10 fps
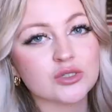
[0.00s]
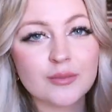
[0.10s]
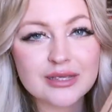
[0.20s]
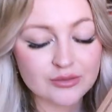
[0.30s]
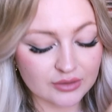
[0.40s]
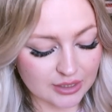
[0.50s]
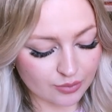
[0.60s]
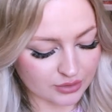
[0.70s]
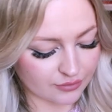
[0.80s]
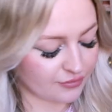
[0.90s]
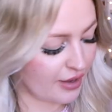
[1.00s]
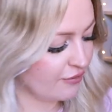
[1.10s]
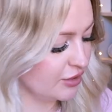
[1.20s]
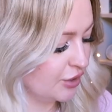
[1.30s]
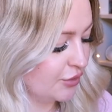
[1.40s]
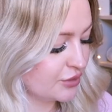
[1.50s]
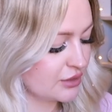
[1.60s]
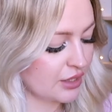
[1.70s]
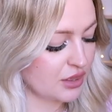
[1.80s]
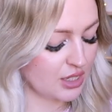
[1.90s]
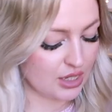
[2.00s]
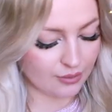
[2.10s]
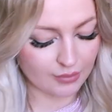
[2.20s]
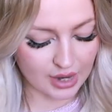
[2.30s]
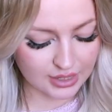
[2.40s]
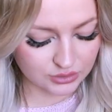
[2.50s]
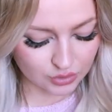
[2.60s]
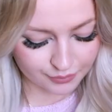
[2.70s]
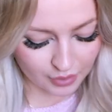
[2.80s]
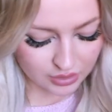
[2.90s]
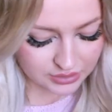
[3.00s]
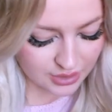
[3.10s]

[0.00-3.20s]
So we may as well keep with the Fairyloot theme and unbox